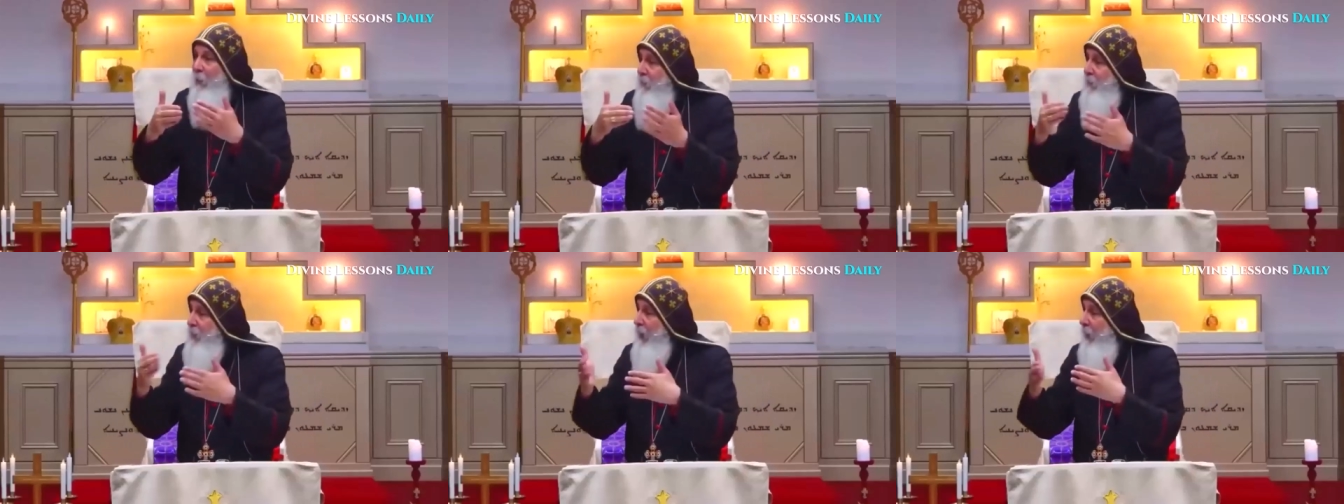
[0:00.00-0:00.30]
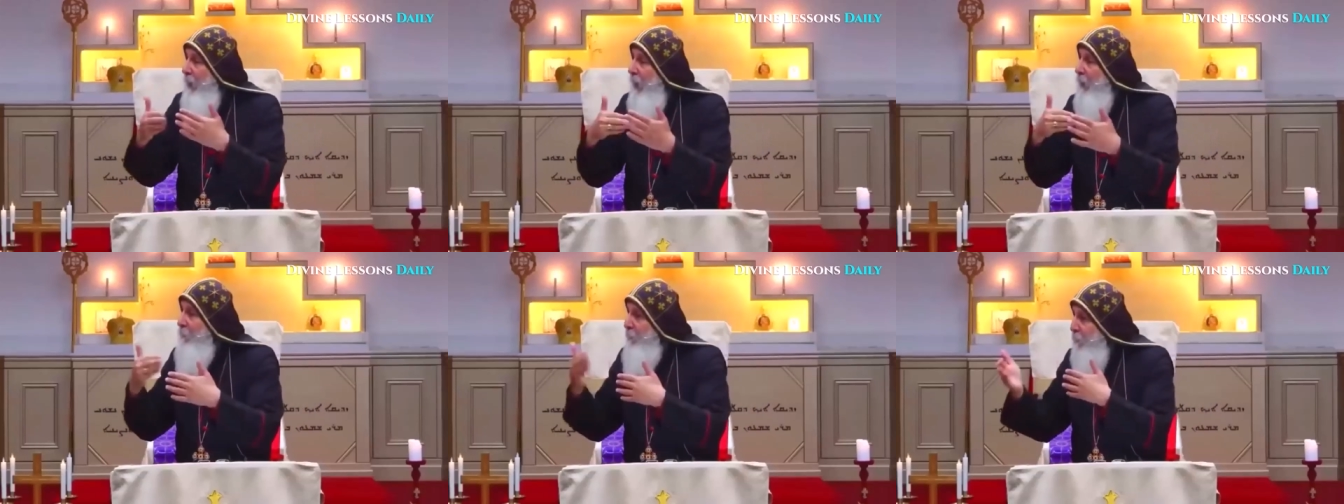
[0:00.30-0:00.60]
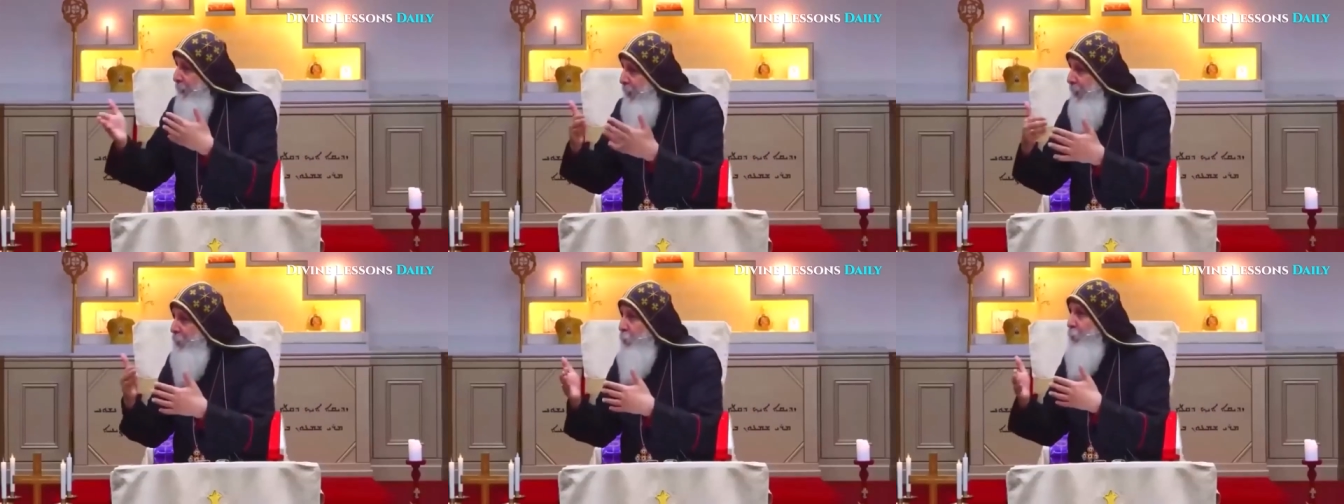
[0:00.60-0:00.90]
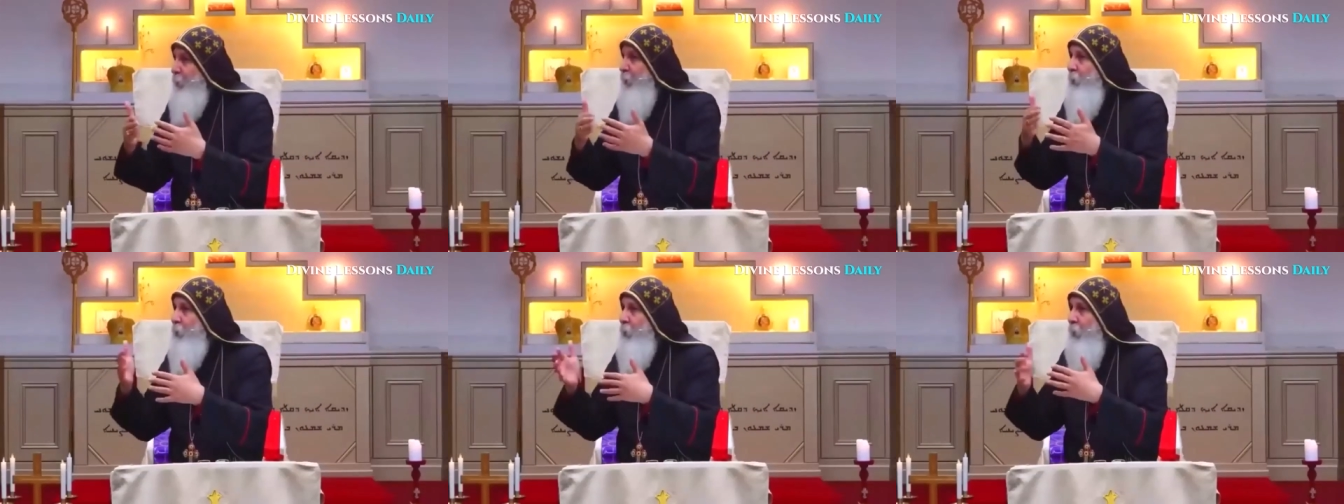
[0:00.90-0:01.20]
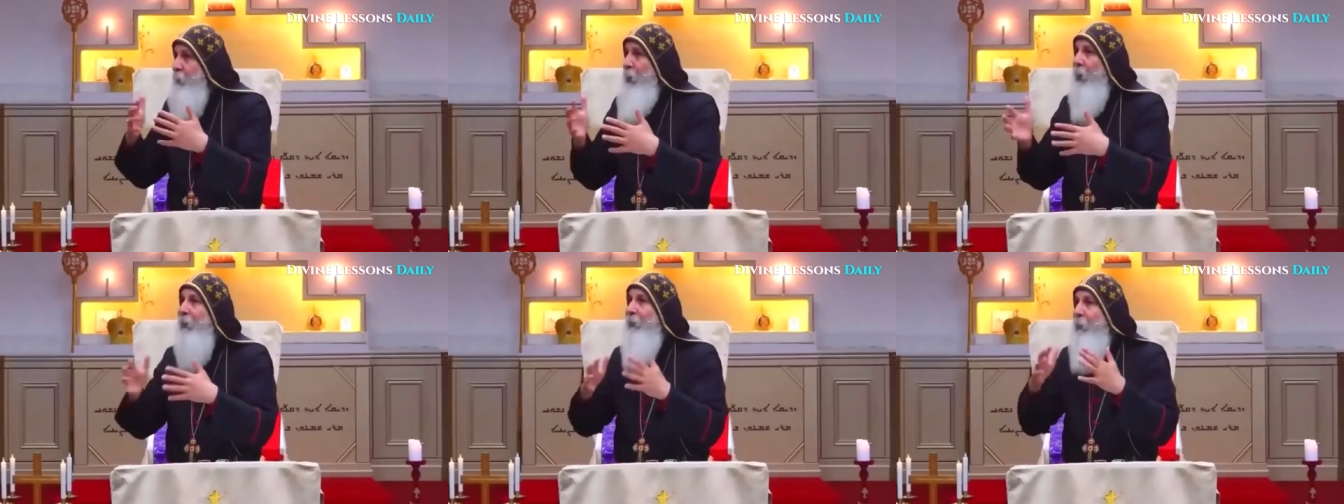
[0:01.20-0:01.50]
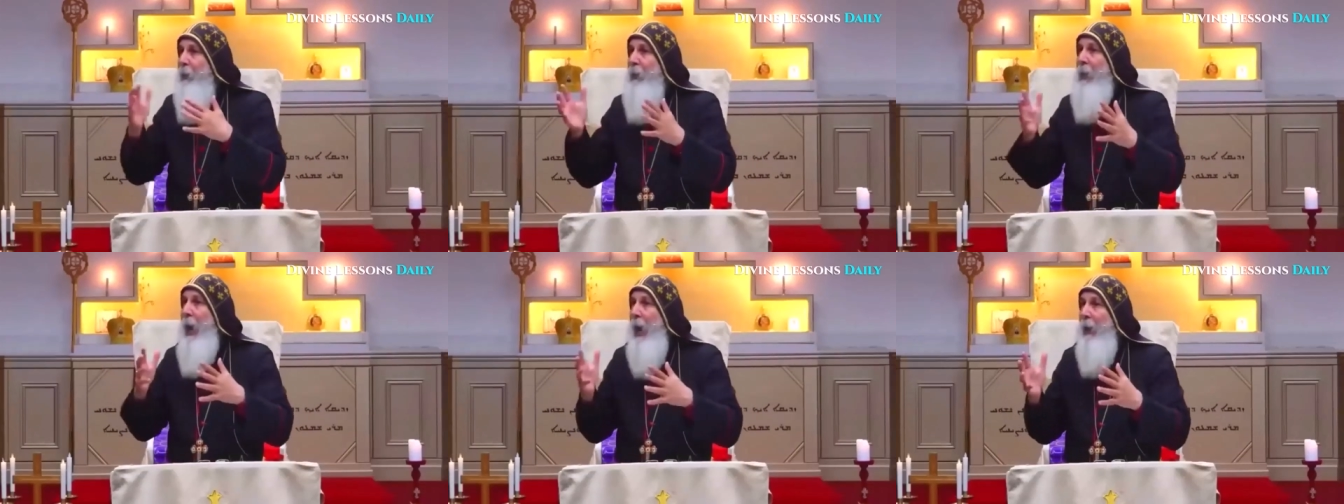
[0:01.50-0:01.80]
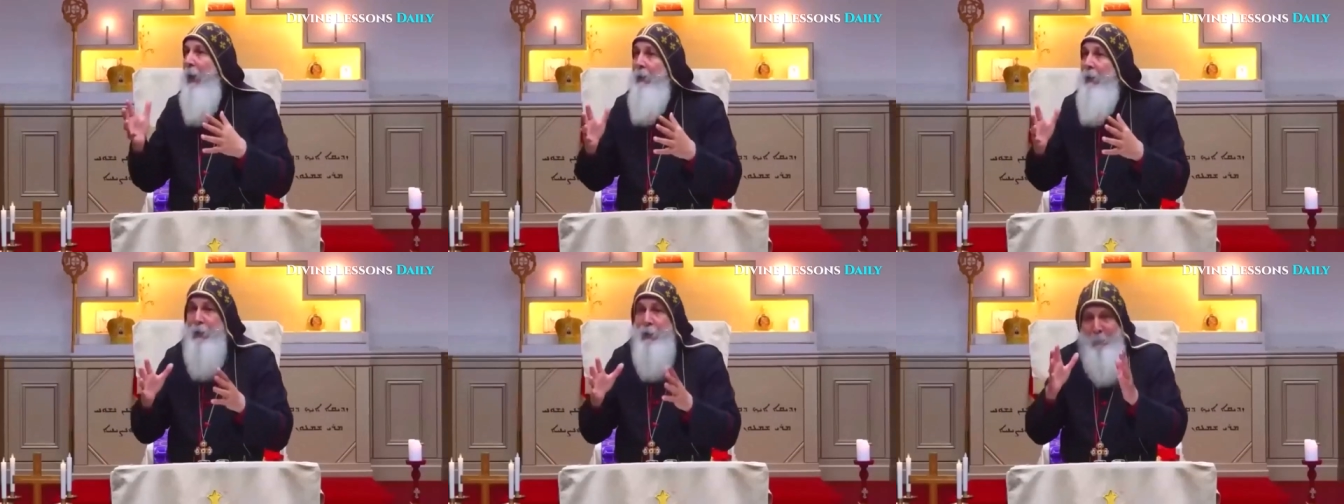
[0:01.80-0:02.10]
if there are frictions or not,
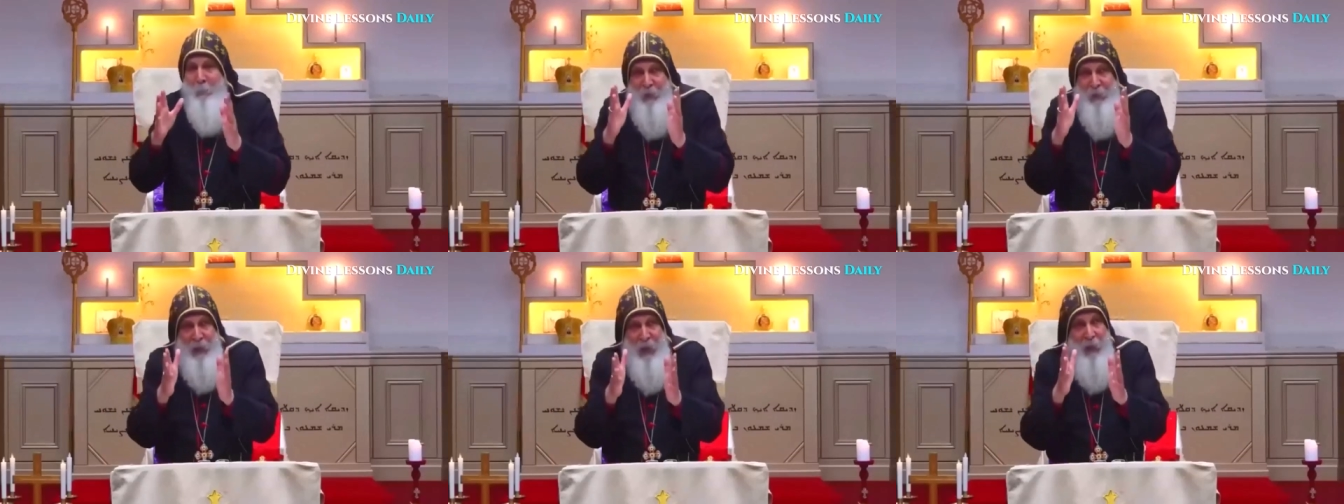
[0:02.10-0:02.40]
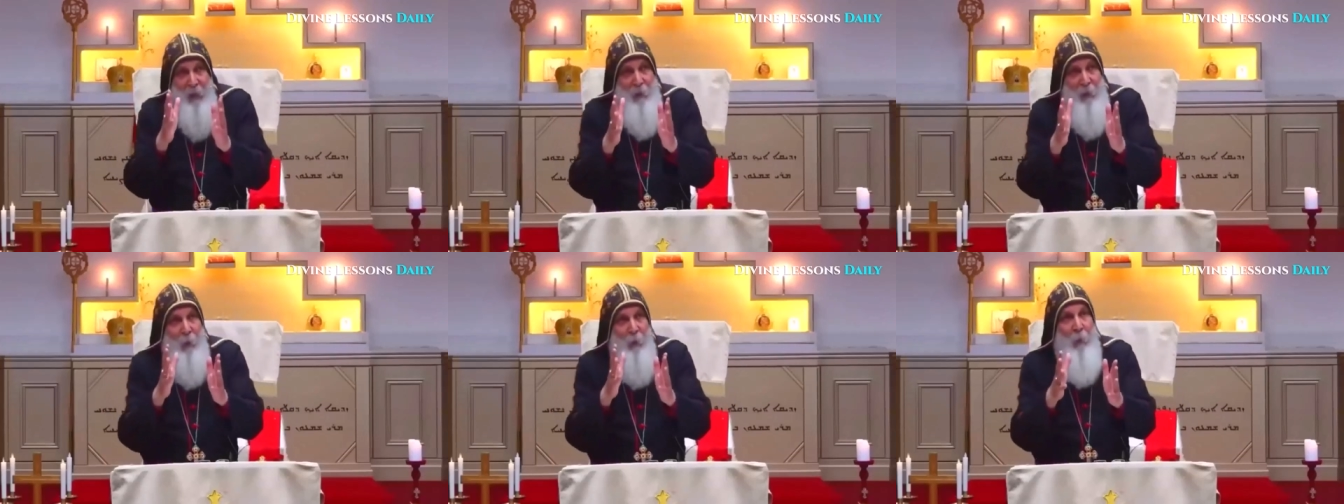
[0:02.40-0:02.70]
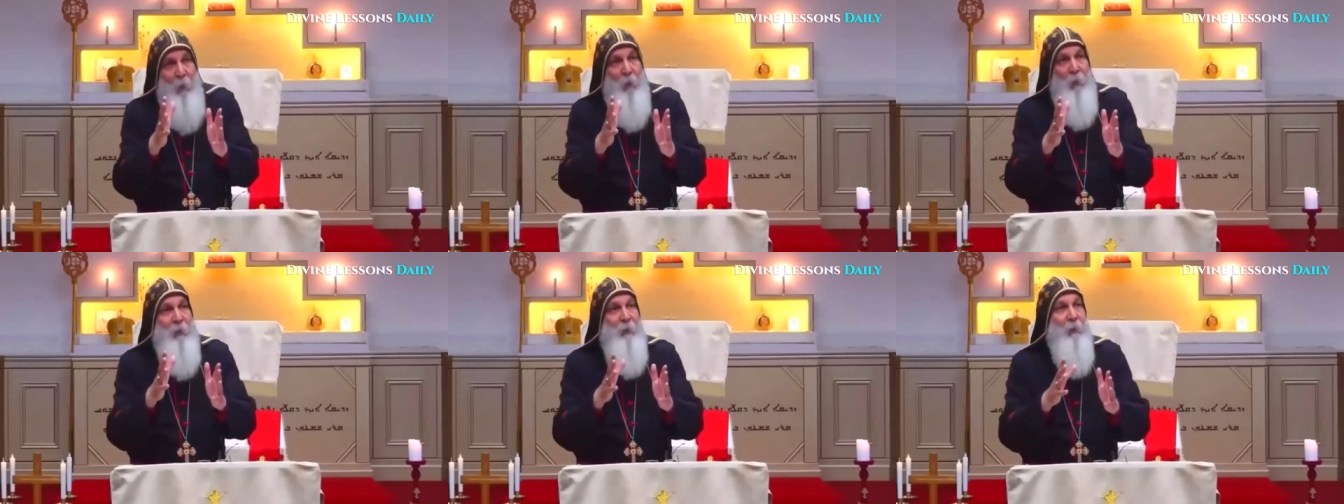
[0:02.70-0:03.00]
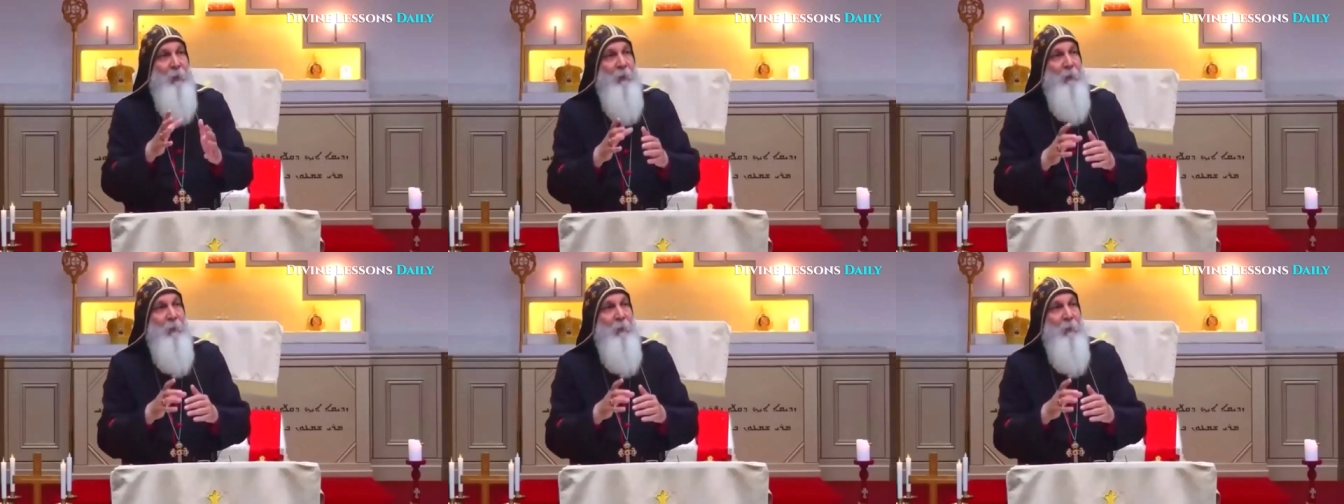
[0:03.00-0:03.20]
regardless, but thank the Lord.